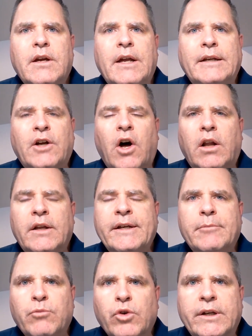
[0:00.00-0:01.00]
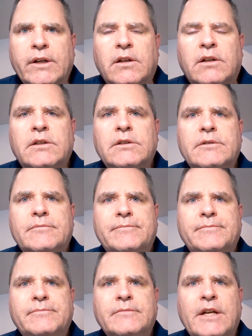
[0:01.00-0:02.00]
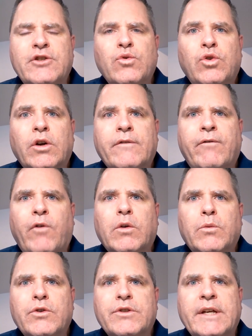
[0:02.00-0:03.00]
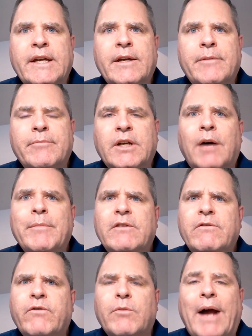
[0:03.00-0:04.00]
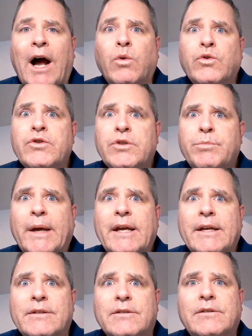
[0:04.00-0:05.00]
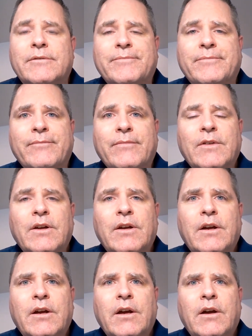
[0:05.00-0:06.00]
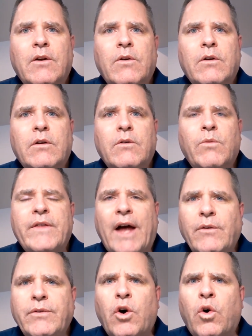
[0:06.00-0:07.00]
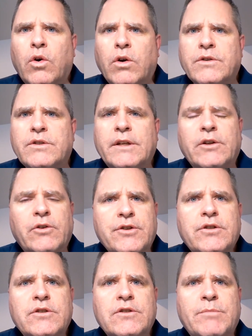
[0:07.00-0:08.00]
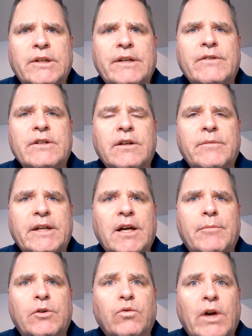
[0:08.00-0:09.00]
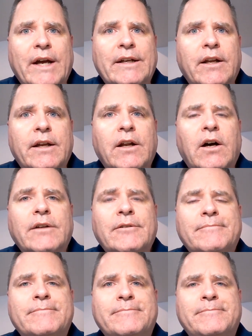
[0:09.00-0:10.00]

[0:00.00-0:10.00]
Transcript: and call him real as you look forward to him coming from outer space without the horse that Christians believe he's going to be coming riding in on.